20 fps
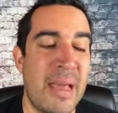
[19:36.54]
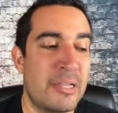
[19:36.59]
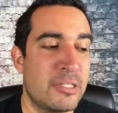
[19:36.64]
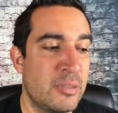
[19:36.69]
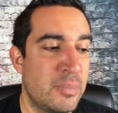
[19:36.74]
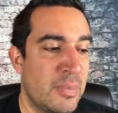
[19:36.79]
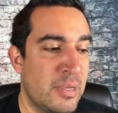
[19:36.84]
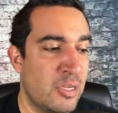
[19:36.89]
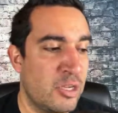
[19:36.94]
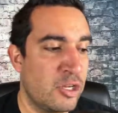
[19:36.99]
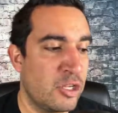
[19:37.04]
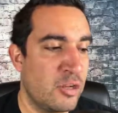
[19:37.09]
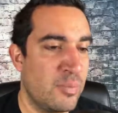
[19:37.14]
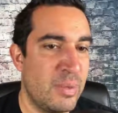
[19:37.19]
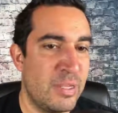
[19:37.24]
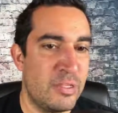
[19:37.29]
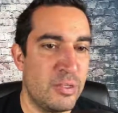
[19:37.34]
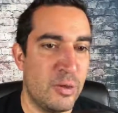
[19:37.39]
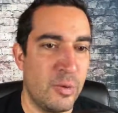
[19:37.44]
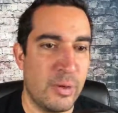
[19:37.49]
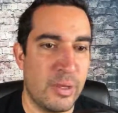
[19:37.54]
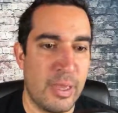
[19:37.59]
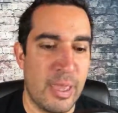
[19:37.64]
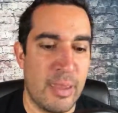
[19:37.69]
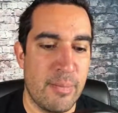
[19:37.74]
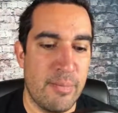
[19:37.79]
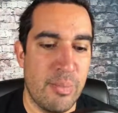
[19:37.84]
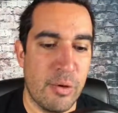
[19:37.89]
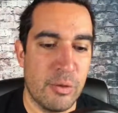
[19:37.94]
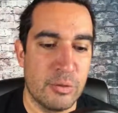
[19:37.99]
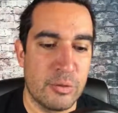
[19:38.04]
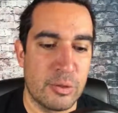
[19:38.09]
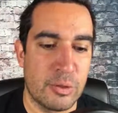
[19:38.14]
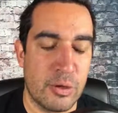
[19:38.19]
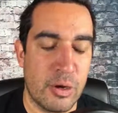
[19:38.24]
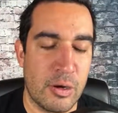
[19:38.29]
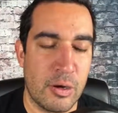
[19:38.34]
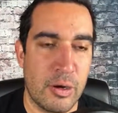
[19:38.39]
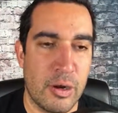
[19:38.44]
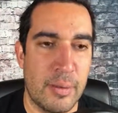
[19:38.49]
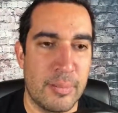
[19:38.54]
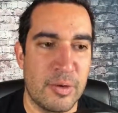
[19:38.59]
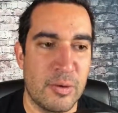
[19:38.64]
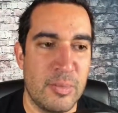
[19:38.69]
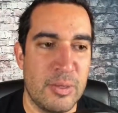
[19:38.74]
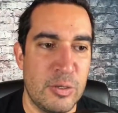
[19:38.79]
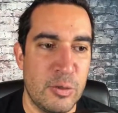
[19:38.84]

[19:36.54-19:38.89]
actually going to be doing a Boulder